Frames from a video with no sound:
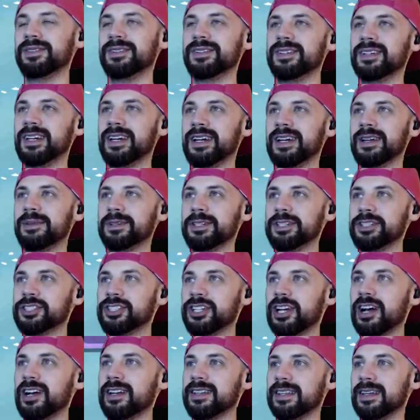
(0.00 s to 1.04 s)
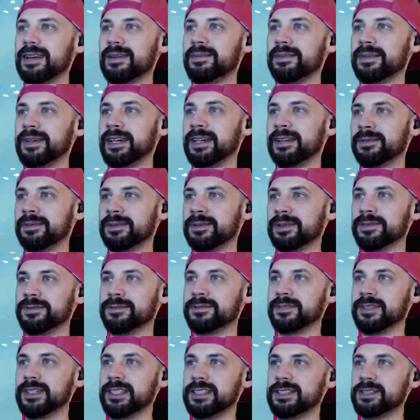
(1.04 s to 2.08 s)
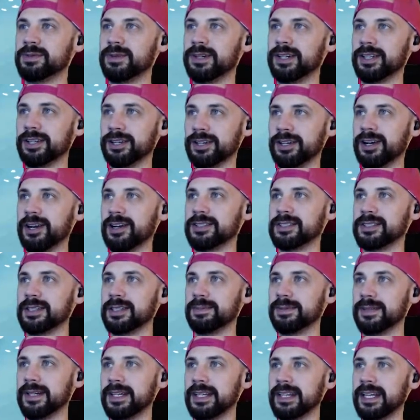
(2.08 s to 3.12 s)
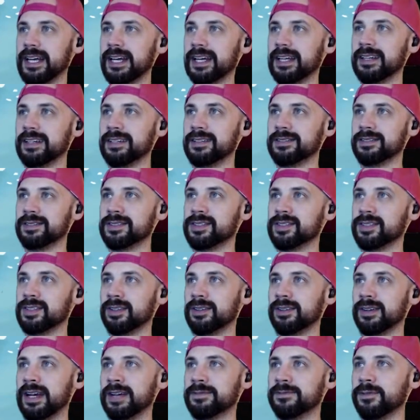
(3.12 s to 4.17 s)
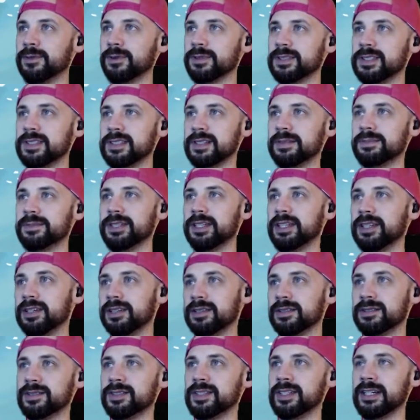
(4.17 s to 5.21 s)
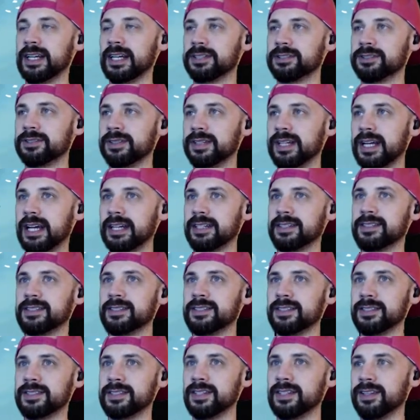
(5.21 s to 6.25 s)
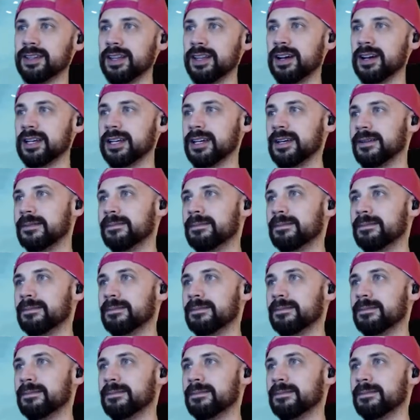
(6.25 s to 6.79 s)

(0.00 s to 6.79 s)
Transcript: And when you shock them, it will freeze one of their cards up like that. So it forces them to use an extra dice just to unlock it.